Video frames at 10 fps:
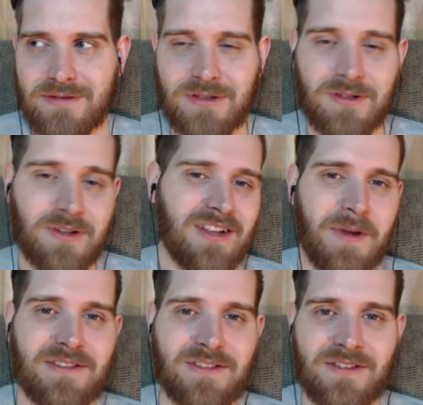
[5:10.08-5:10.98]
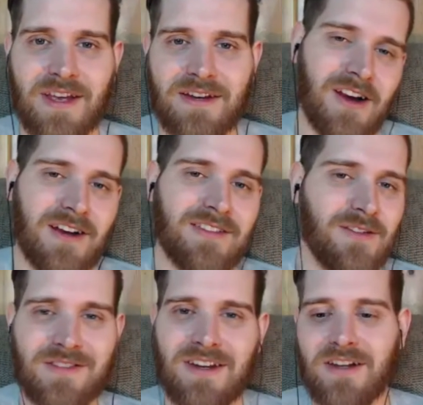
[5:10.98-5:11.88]
So it Maybe depends on the ending. All right. So
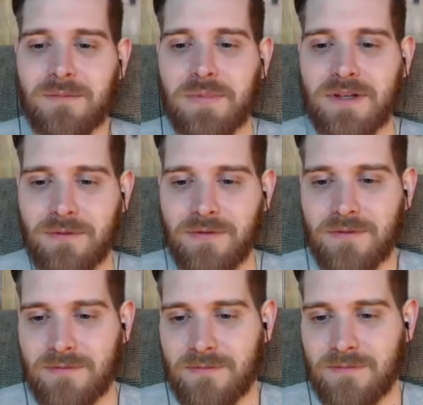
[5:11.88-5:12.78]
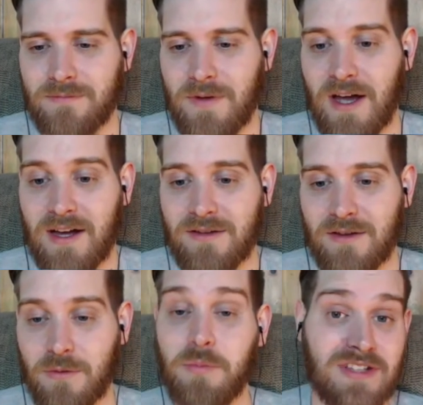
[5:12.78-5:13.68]
it's right. an incomplete review. Huh?
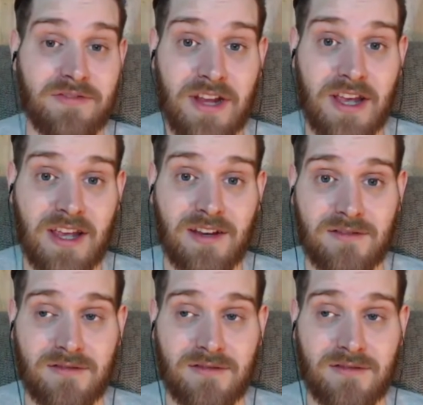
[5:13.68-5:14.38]
3.78?